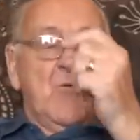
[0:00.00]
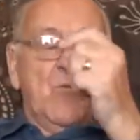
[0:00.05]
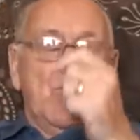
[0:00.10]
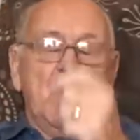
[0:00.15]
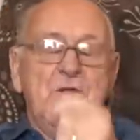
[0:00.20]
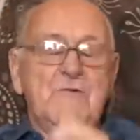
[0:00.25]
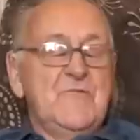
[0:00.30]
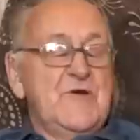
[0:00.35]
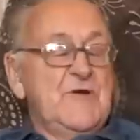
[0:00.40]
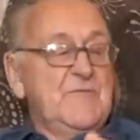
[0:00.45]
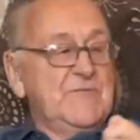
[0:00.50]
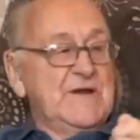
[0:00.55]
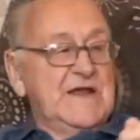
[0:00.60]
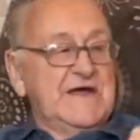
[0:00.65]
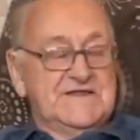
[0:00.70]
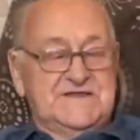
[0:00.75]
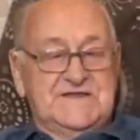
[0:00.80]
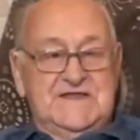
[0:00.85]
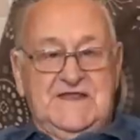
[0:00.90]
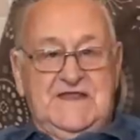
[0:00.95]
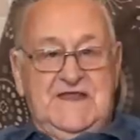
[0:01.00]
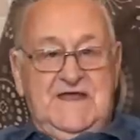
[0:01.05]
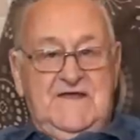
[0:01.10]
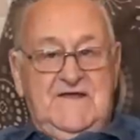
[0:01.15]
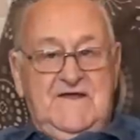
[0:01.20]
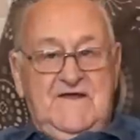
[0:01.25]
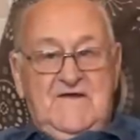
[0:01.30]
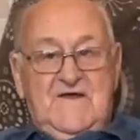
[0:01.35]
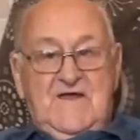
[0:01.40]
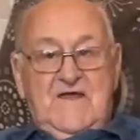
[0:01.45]
And when we plaited,
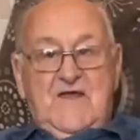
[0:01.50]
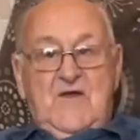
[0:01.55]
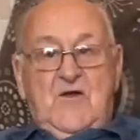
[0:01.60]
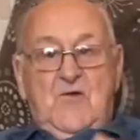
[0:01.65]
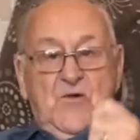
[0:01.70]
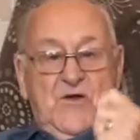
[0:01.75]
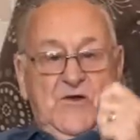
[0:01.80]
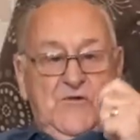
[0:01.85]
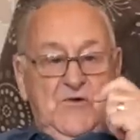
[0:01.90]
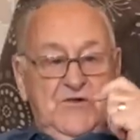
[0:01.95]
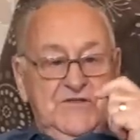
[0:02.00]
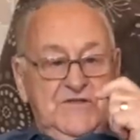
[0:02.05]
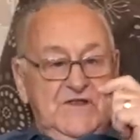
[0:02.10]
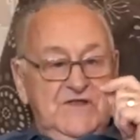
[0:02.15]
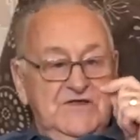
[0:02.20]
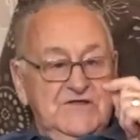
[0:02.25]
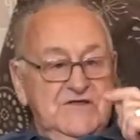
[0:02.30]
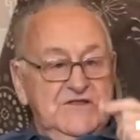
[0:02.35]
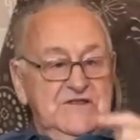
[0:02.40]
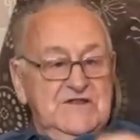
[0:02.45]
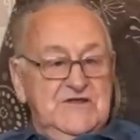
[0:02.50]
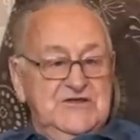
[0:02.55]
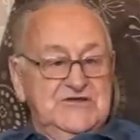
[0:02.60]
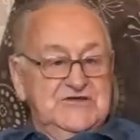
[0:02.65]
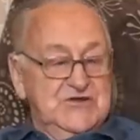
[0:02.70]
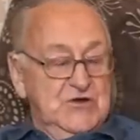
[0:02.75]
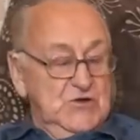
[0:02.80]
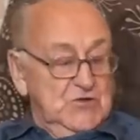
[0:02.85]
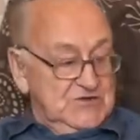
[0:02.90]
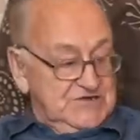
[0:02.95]
they'd
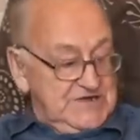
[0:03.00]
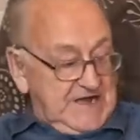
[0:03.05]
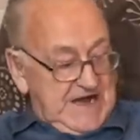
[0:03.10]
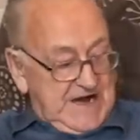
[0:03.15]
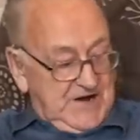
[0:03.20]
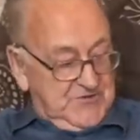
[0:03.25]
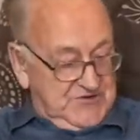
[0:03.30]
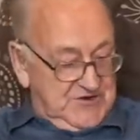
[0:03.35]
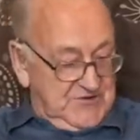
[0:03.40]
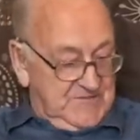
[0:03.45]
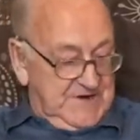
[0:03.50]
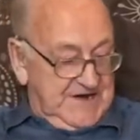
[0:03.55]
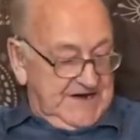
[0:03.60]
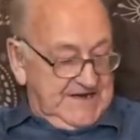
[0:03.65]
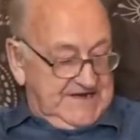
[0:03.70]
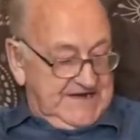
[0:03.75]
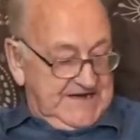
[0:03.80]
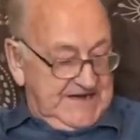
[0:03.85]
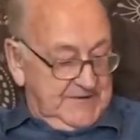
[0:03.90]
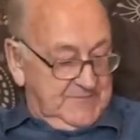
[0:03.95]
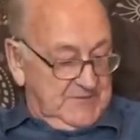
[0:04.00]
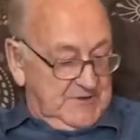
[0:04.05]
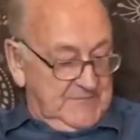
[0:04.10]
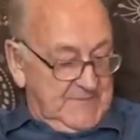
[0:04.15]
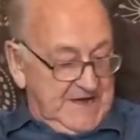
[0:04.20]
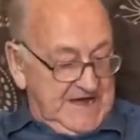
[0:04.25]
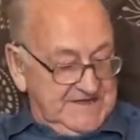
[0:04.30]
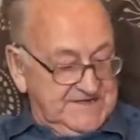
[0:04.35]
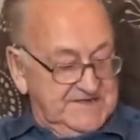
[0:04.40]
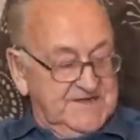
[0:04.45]
show us how to make table
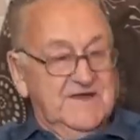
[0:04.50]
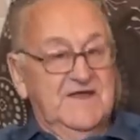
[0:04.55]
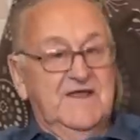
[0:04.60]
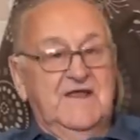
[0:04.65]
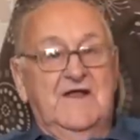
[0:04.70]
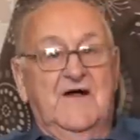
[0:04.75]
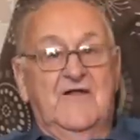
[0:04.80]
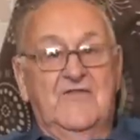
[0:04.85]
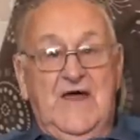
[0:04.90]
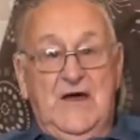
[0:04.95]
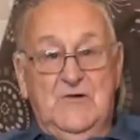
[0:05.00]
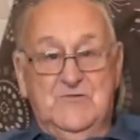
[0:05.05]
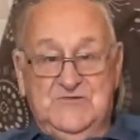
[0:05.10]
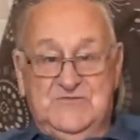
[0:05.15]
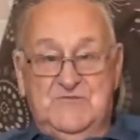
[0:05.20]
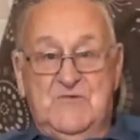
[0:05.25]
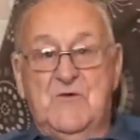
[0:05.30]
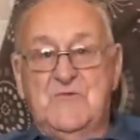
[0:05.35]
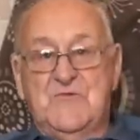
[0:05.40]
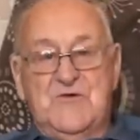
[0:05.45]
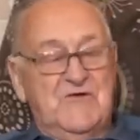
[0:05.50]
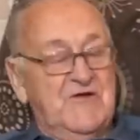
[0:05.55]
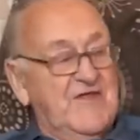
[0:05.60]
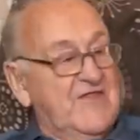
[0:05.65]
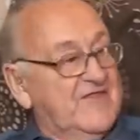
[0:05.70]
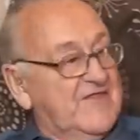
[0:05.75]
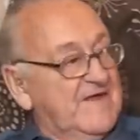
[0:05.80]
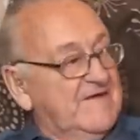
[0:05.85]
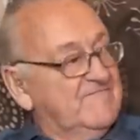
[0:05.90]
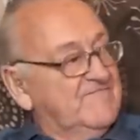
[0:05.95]
mats. And that was when we were
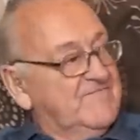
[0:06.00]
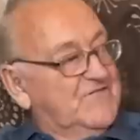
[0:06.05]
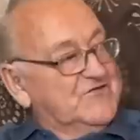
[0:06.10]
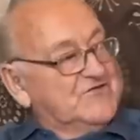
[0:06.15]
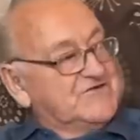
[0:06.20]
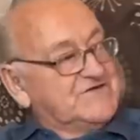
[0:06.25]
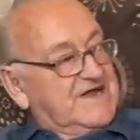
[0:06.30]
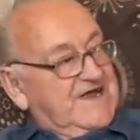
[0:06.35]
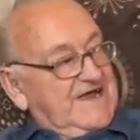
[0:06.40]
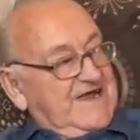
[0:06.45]
in infants.